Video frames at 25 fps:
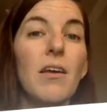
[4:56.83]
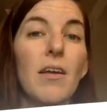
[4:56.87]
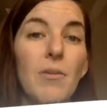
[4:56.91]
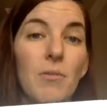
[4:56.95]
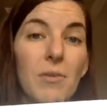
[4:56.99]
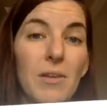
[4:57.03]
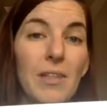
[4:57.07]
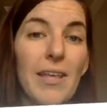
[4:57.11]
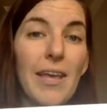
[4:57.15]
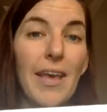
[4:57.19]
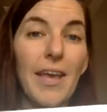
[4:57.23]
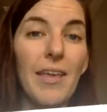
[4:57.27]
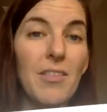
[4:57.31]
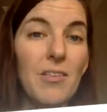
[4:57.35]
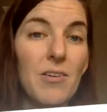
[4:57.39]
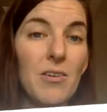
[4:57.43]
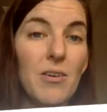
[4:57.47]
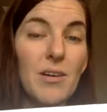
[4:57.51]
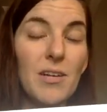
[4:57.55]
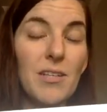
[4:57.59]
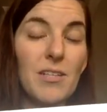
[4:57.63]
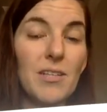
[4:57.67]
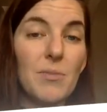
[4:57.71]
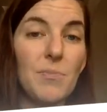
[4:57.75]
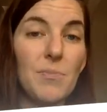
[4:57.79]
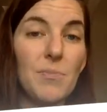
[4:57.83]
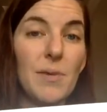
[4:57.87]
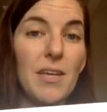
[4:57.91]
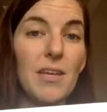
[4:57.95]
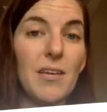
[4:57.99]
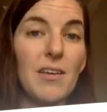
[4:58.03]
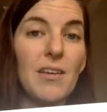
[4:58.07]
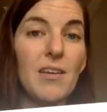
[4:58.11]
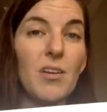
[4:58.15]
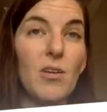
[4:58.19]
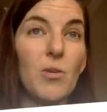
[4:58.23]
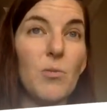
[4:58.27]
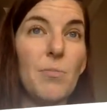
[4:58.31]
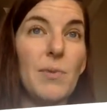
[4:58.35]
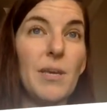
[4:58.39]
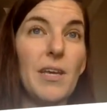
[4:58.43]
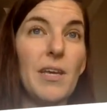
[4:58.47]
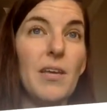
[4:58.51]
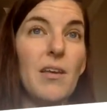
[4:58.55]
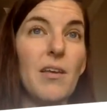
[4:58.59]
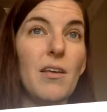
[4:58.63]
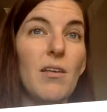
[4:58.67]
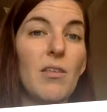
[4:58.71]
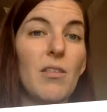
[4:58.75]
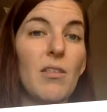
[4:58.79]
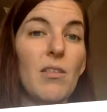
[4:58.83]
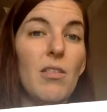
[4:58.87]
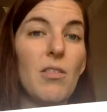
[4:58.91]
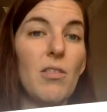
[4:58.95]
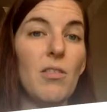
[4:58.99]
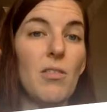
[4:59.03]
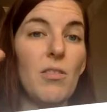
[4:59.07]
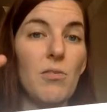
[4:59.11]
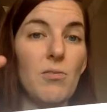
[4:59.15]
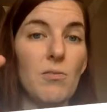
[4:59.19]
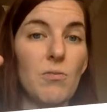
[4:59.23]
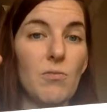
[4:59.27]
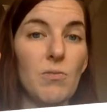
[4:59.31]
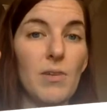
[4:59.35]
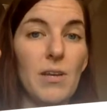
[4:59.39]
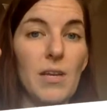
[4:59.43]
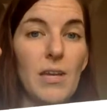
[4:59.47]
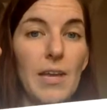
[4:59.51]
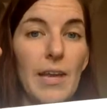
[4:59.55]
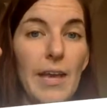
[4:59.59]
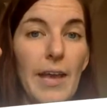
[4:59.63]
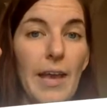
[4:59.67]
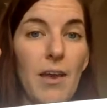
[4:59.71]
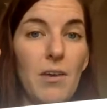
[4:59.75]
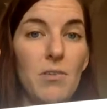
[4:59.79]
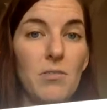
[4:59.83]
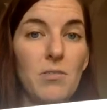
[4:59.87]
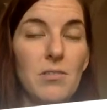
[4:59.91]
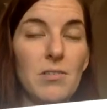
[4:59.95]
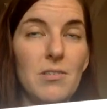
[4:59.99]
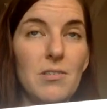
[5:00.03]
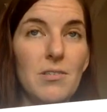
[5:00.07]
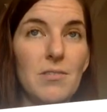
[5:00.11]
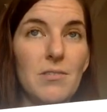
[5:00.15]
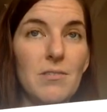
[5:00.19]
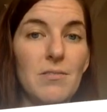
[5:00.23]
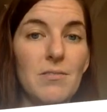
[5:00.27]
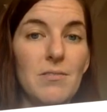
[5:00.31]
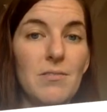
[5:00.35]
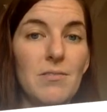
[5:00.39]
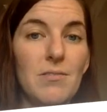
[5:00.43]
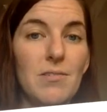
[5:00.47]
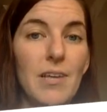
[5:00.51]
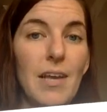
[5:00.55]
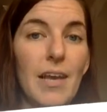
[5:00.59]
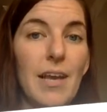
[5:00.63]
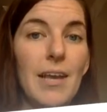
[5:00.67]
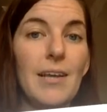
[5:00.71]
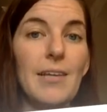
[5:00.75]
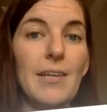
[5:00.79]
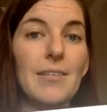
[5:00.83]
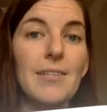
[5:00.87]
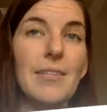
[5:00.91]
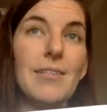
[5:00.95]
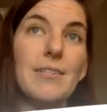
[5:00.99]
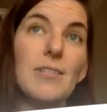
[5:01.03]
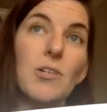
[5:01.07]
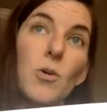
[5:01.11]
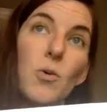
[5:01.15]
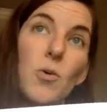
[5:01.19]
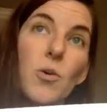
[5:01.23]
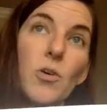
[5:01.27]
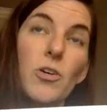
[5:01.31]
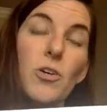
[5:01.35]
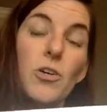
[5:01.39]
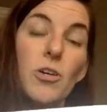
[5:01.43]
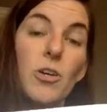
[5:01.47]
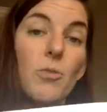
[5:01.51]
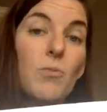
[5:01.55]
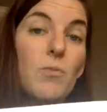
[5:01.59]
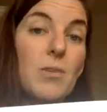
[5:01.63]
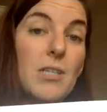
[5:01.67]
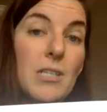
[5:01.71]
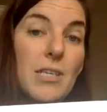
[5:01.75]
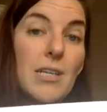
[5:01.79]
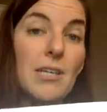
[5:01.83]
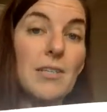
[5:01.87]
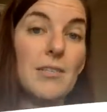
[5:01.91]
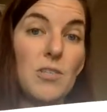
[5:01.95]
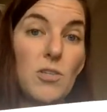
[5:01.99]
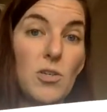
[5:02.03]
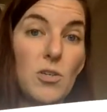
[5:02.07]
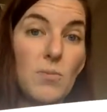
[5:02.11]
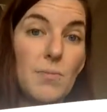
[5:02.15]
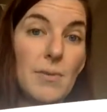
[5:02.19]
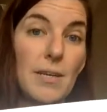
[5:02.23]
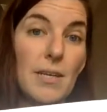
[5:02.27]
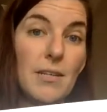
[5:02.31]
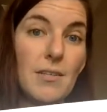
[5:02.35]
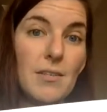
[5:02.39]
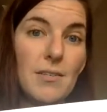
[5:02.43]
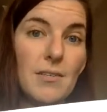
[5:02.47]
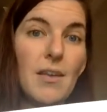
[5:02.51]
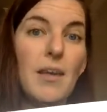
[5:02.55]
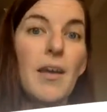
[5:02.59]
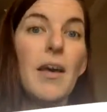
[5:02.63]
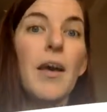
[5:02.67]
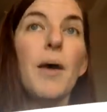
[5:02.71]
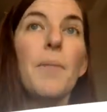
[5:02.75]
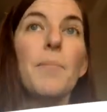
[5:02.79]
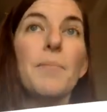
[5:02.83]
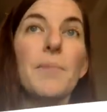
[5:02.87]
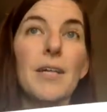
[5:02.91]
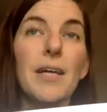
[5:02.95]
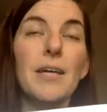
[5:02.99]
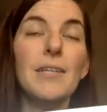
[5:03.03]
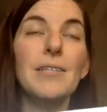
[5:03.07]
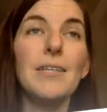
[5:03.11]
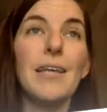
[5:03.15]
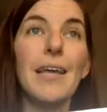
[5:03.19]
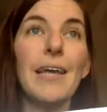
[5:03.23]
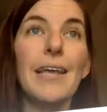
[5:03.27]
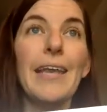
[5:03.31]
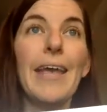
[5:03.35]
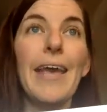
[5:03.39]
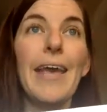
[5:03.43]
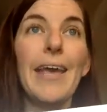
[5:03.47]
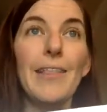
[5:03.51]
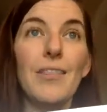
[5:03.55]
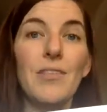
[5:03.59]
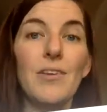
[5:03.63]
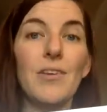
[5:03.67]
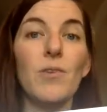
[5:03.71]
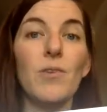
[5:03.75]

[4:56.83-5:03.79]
when the 8th note gets a beat, it'll be 3 counts. okay, because it's a quarter note, which gets 2 beats, plus an eighth